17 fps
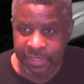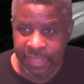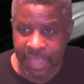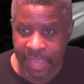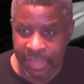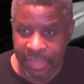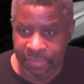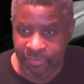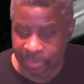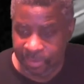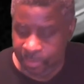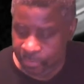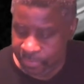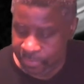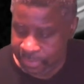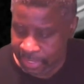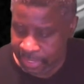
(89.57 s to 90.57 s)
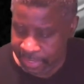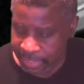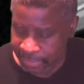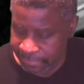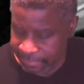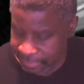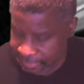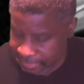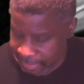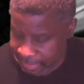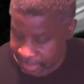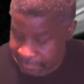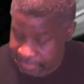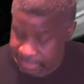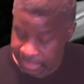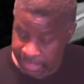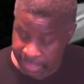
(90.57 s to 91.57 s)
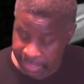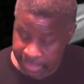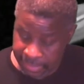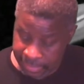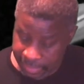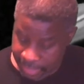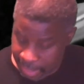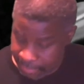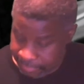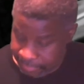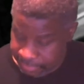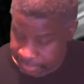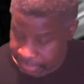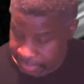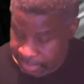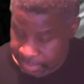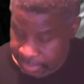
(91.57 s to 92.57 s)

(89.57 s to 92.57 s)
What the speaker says: and three movies that I've seen, obviously.